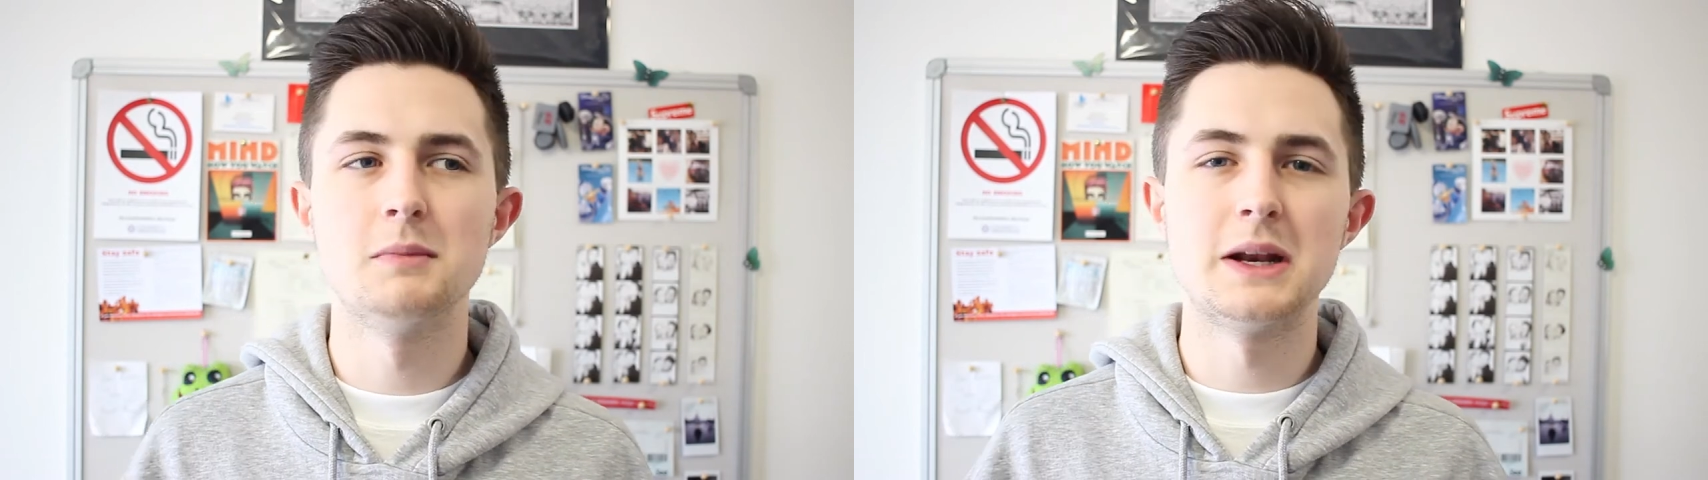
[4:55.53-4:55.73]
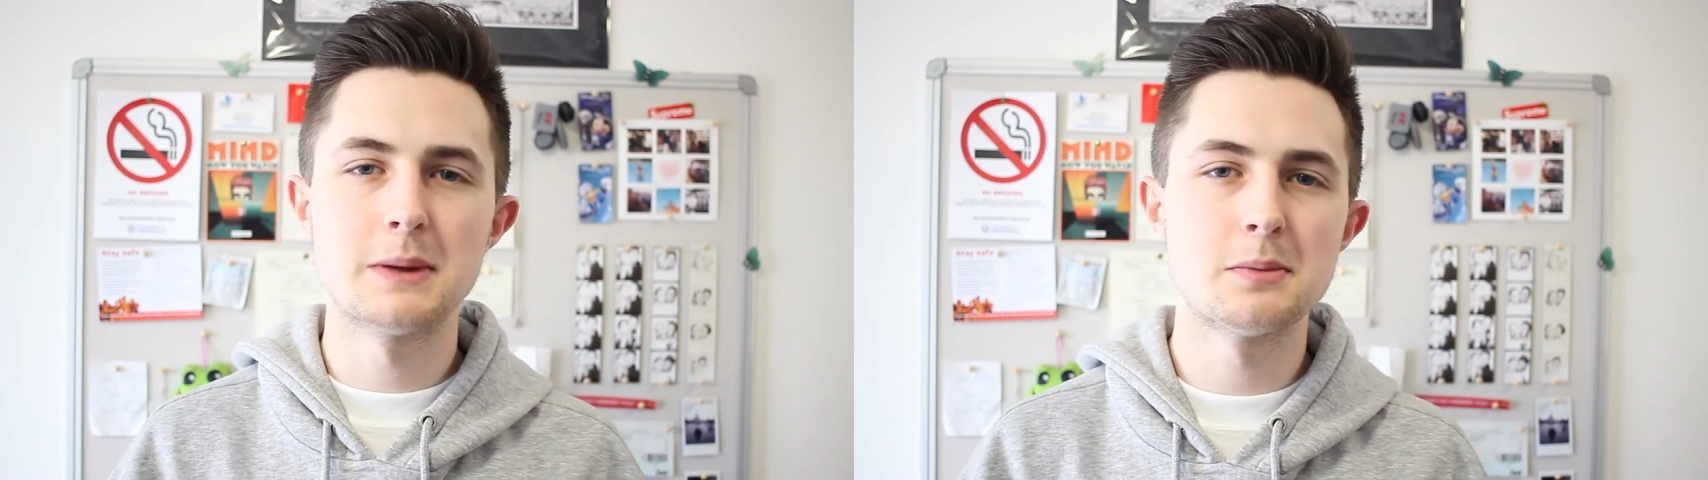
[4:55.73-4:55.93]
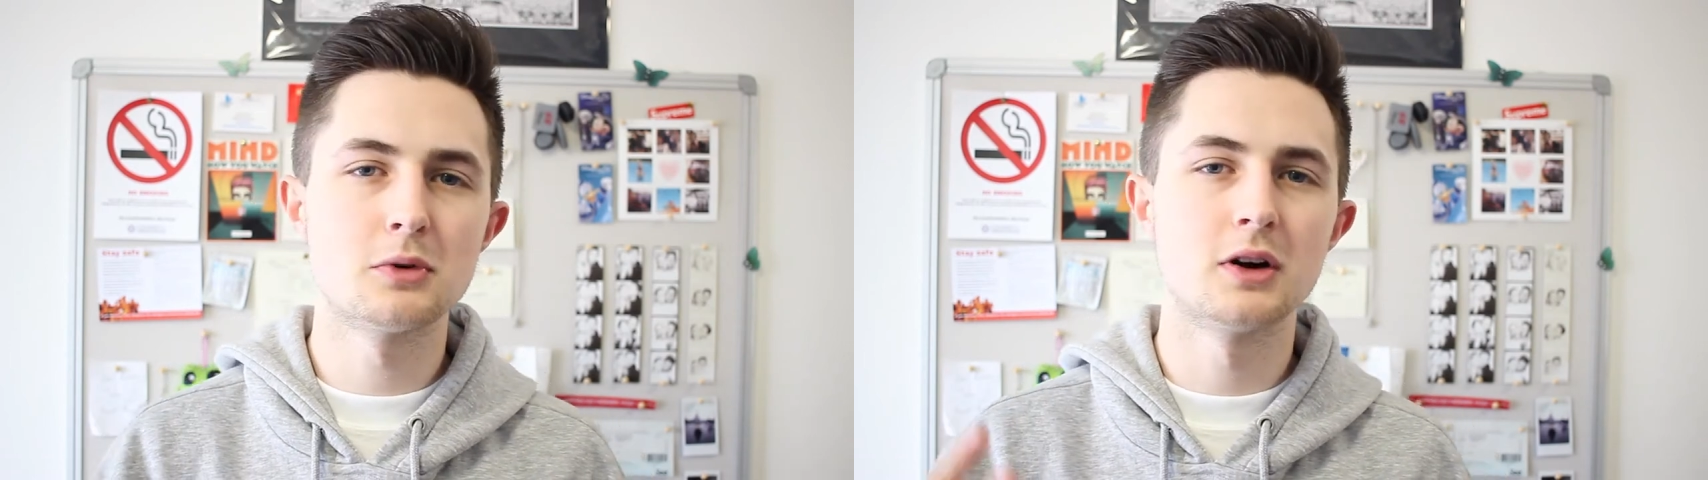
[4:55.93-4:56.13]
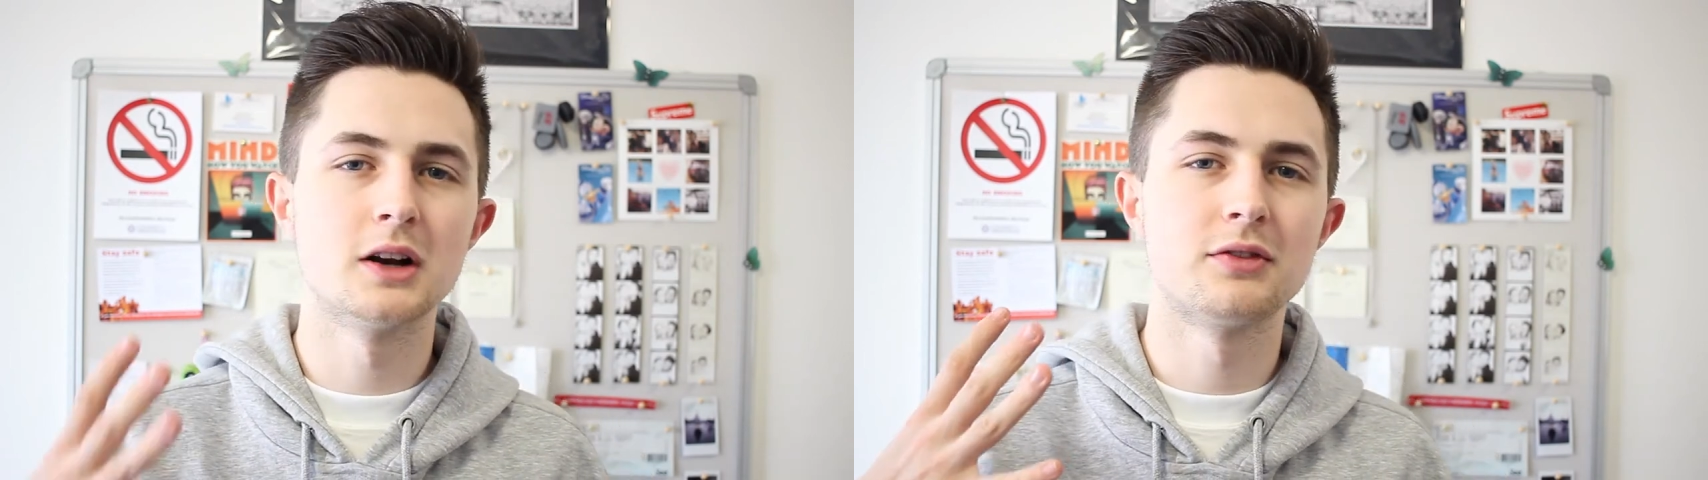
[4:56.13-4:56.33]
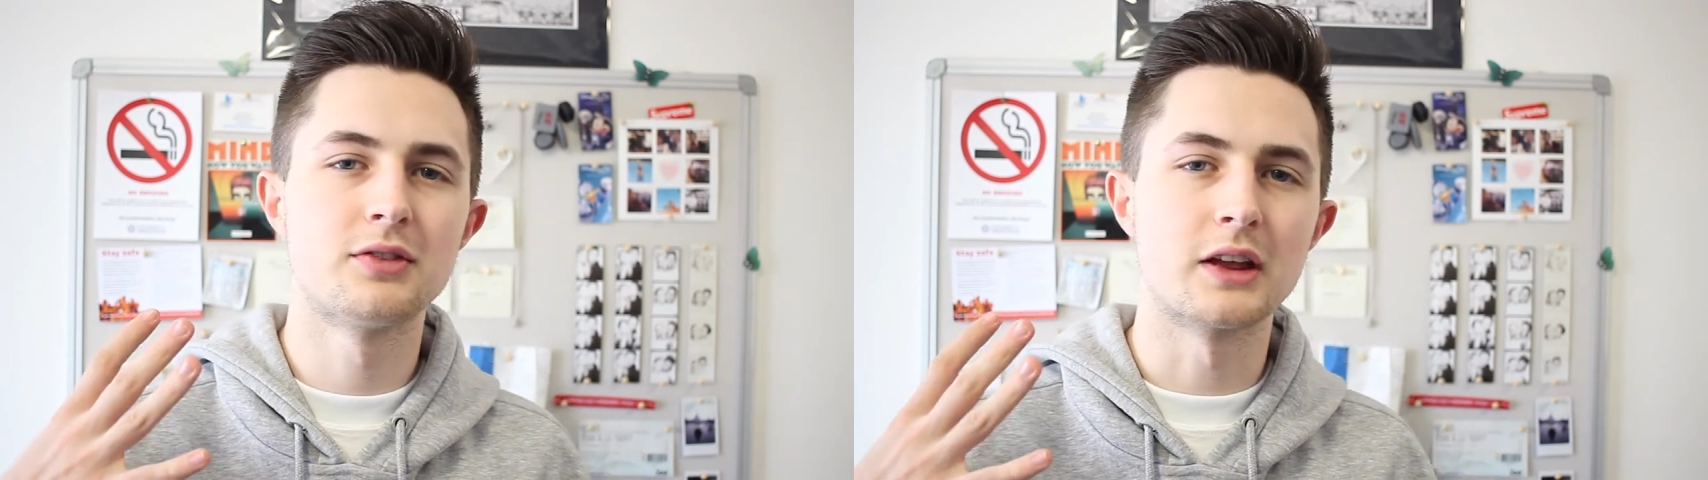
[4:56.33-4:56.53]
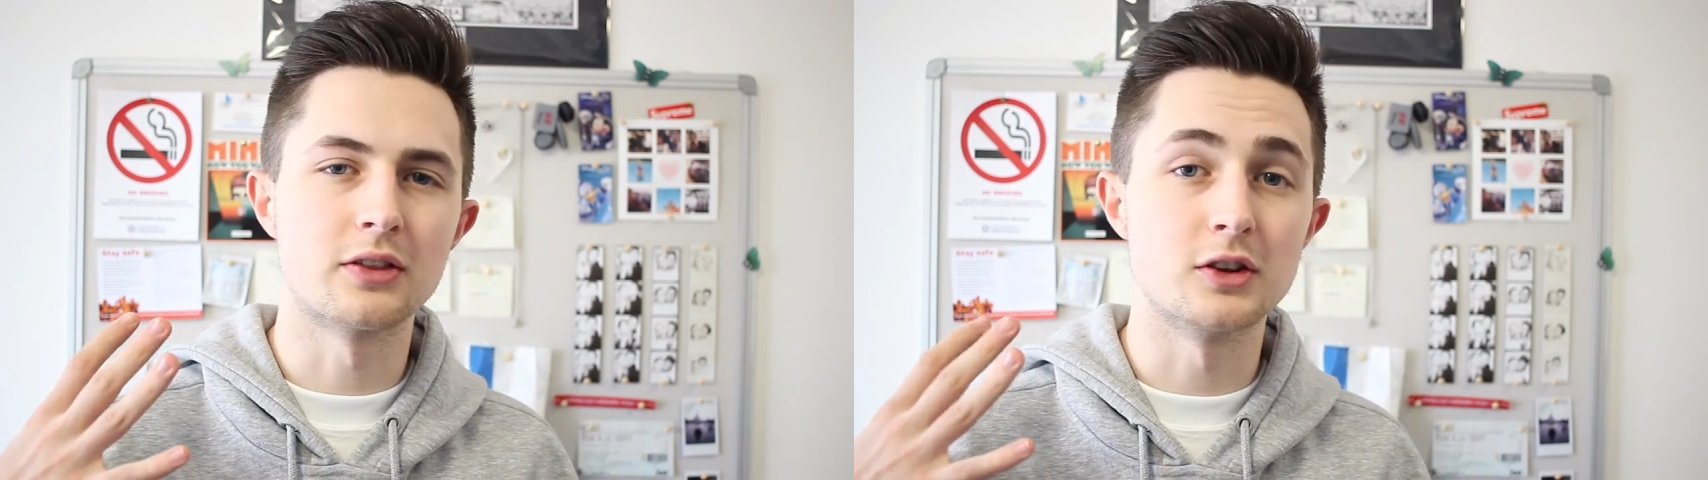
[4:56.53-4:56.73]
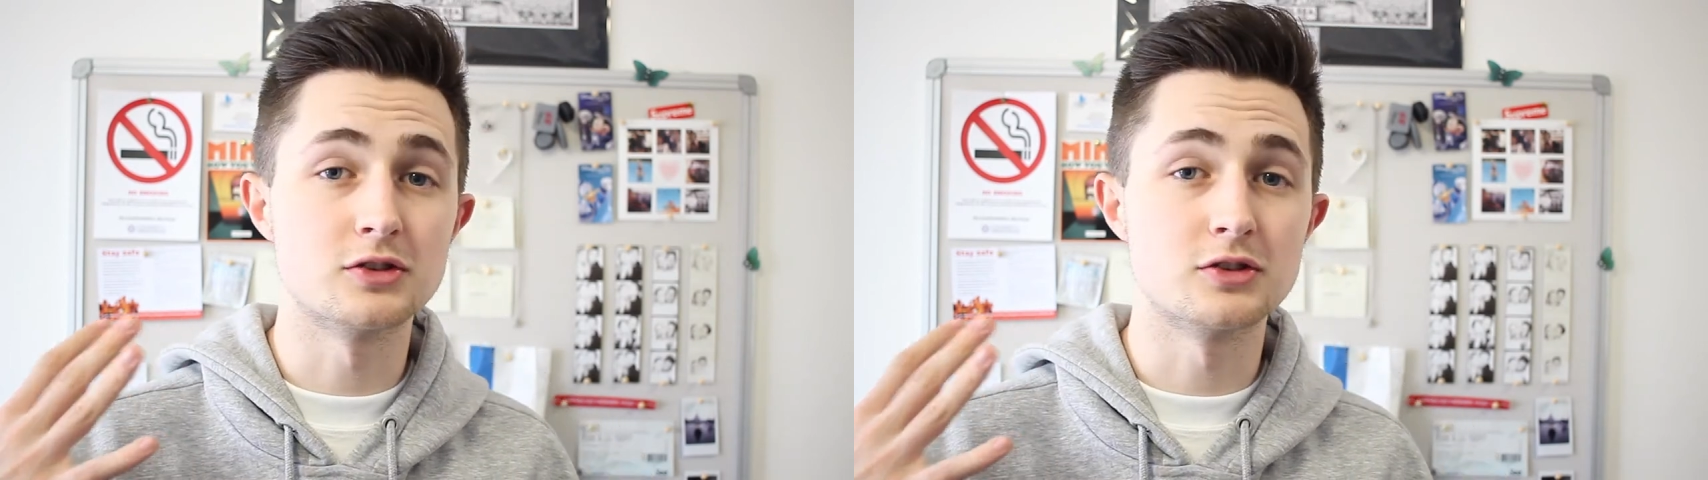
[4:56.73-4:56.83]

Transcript: Many people kind of think that